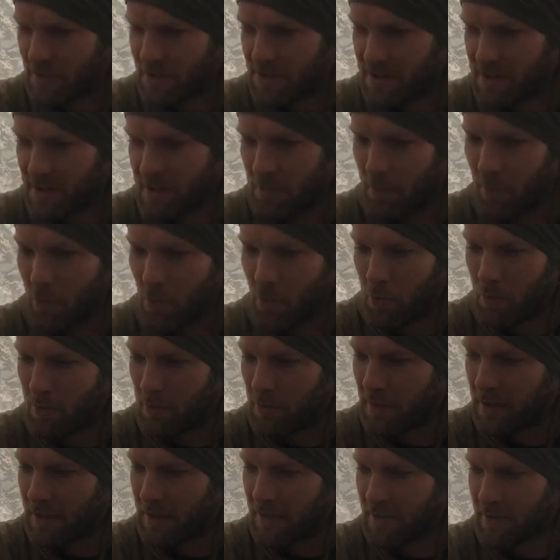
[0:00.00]
simple
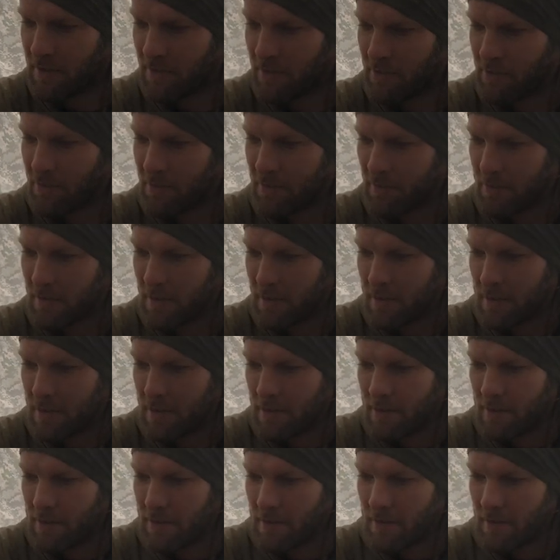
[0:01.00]
is
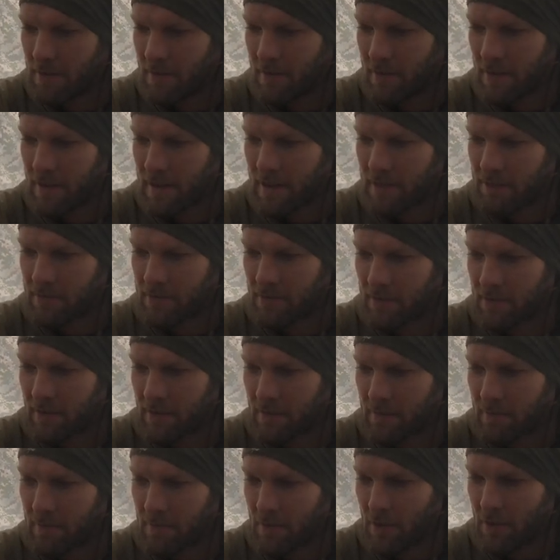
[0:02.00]
that
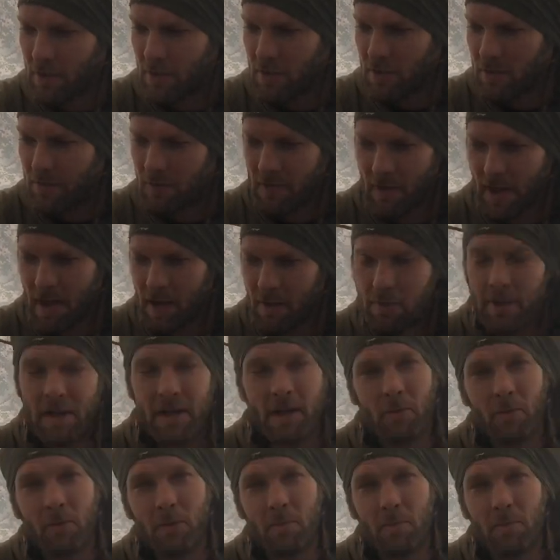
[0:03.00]
you've got to be
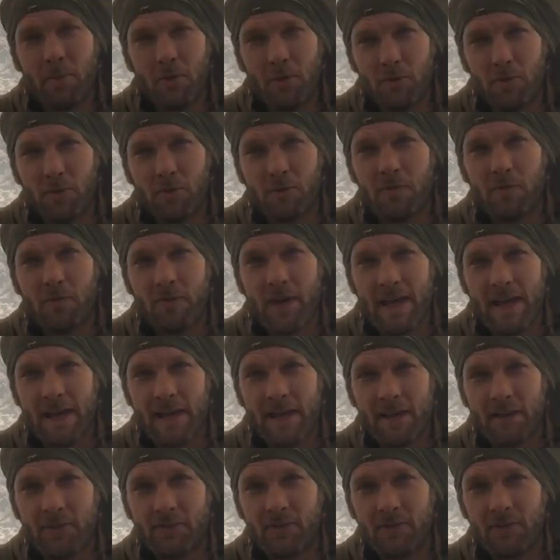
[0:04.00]
able to move
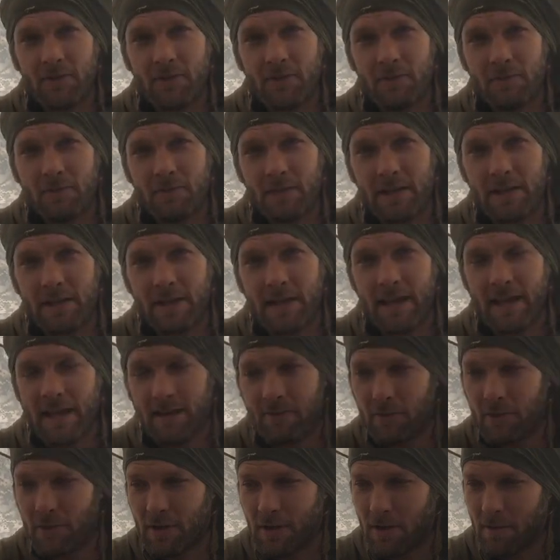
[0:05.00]
fast, and
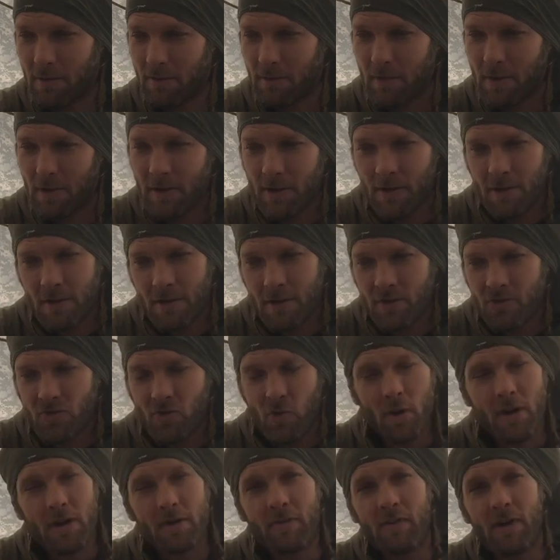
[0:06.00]
having a
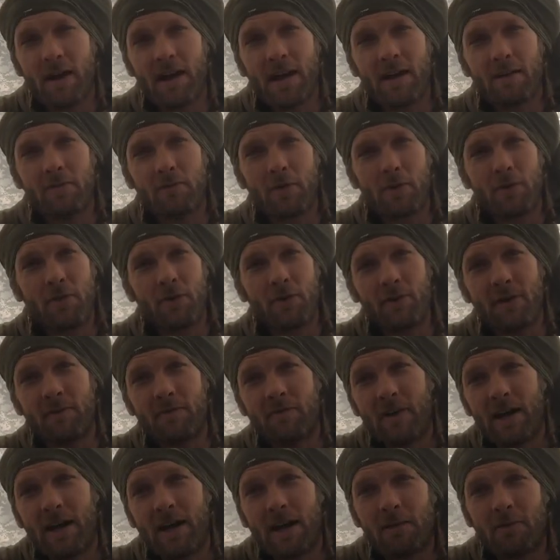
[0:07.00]
25 or
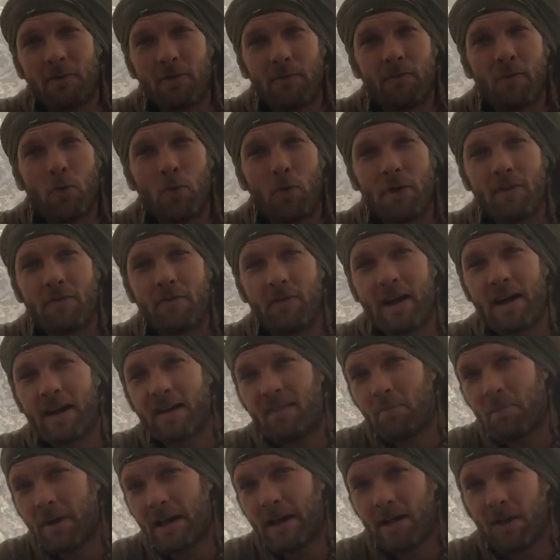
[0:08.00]
35 or
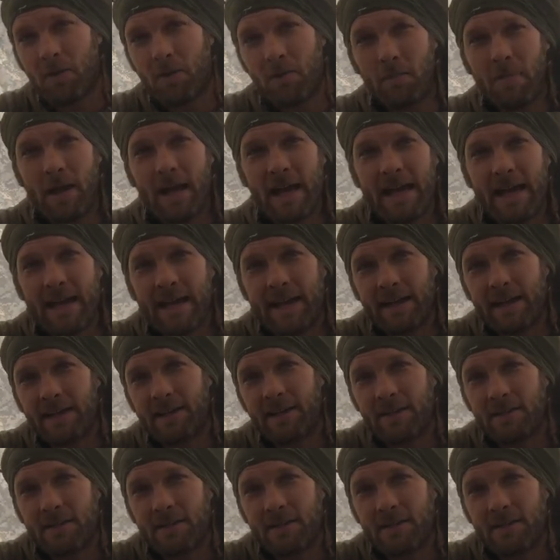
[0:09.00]
45 pound pack,